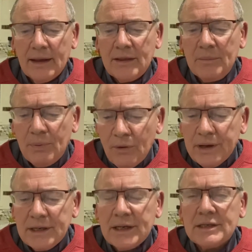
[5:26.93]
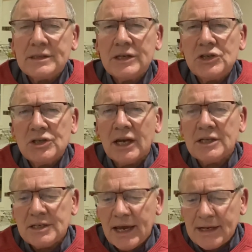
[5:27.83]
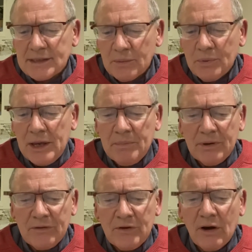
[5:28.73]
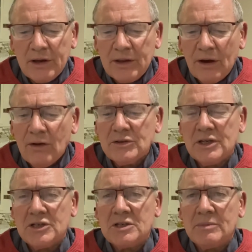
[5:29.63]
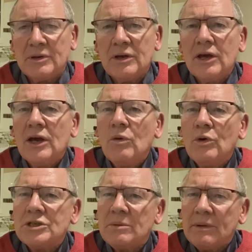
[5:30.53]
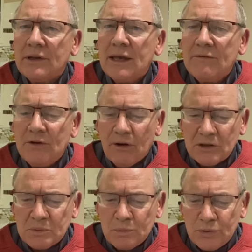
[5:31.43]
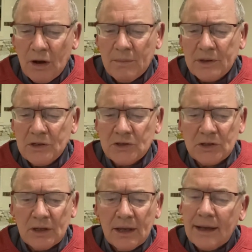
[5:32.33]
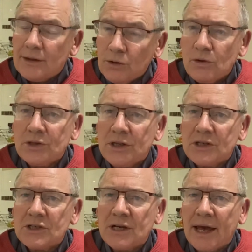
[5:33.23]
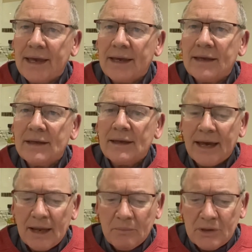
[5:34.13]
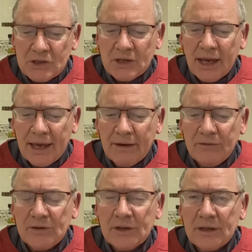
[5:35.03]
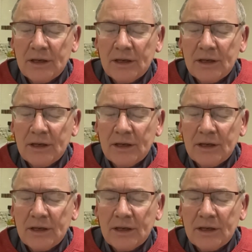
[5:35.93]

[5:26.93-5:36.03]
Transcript: The point is that just as the people of God in the Old Testament were to believe God's promise, look to the snake and be saved,